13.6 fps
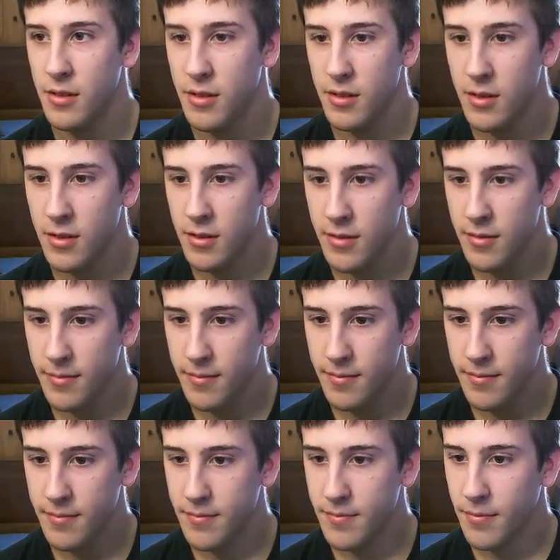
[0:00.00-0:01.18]

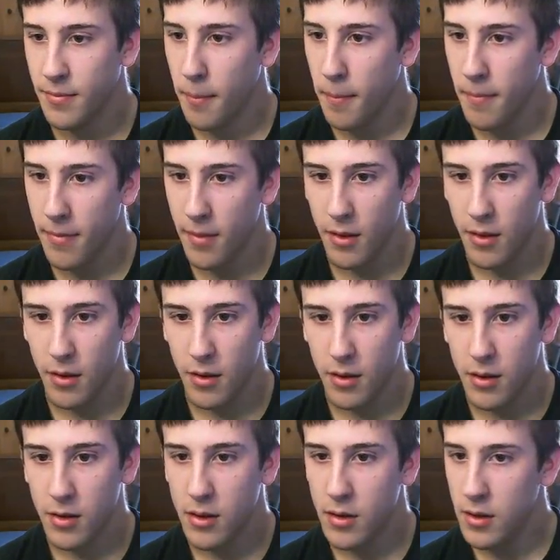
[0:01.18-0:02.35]

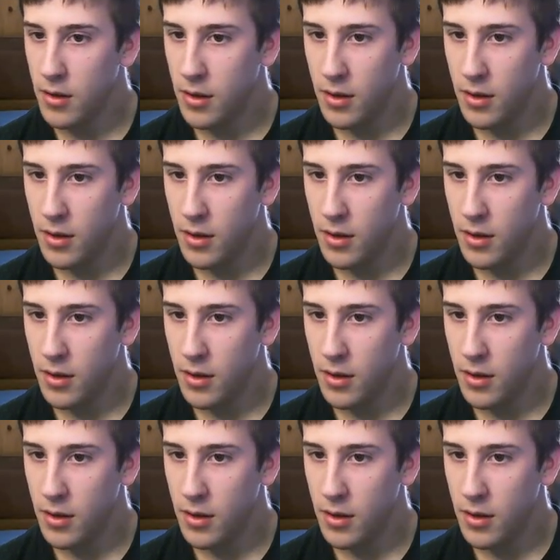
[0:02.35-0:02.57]
(no one is talking)